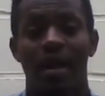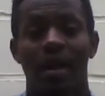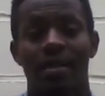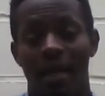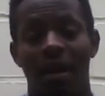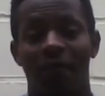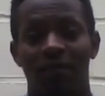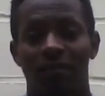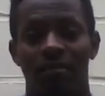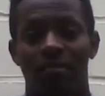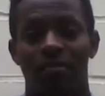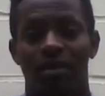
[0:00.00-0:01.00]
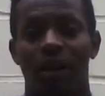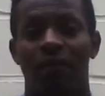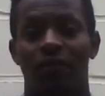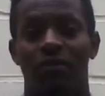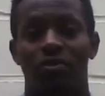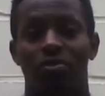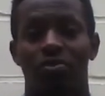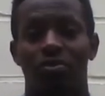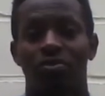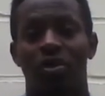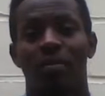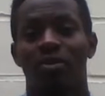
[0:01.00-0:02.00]
a staff to
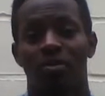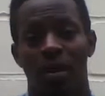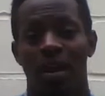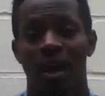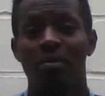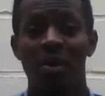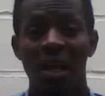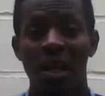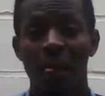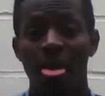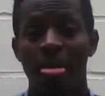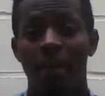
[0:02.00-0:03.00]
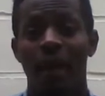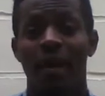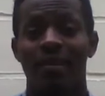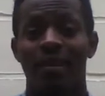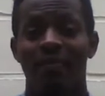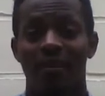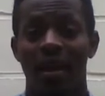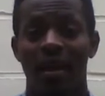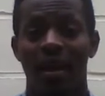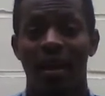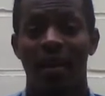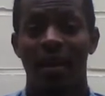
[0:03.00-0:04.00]
come to my company, and then for that
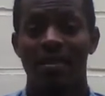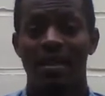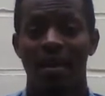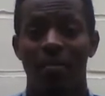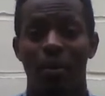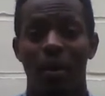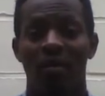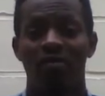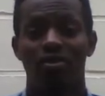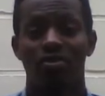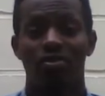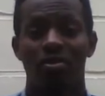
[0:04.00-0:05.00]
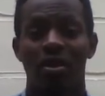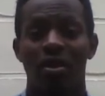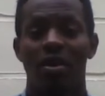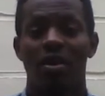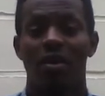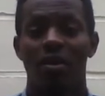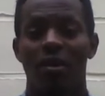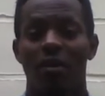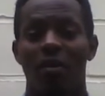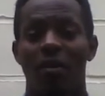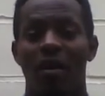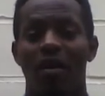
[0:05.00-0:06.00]
in that time I will have to
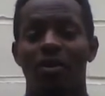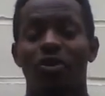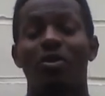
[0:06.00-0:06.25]
do the